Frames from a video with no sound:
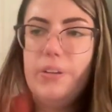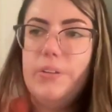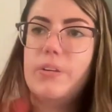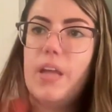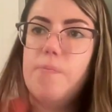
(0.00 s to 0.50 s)

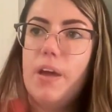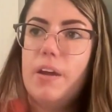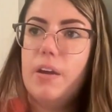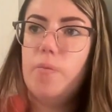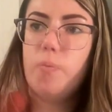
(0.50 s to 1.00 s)
You get
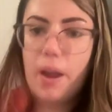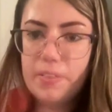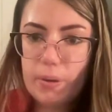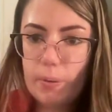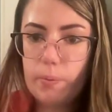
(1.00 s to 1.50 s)
better at
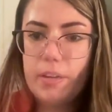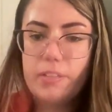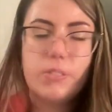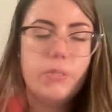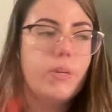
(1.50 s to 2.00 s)
writing
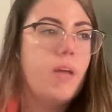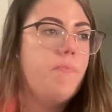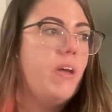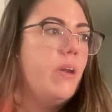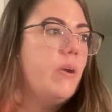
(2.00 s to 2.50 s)
grants. You get
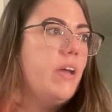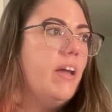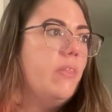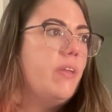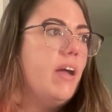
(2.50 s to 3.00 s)
better
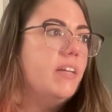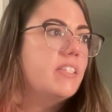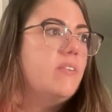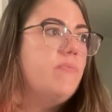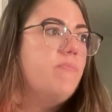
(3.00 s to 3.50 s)
at
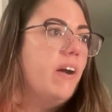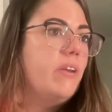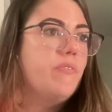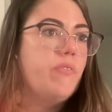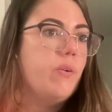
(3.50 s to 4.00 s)
asking
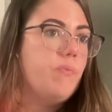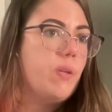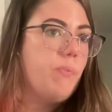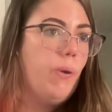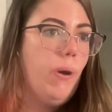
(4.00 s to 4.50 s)
money for
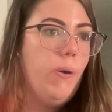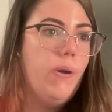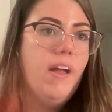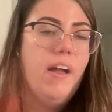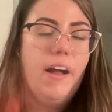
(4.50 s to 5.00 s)
people,
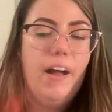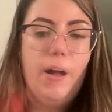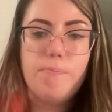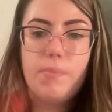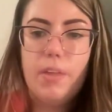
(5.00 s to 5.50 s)

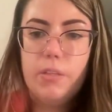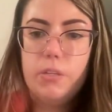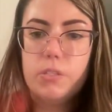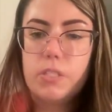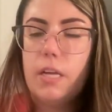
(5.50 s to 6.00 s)
and
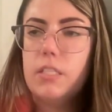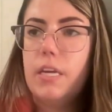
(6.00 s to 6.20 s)
you start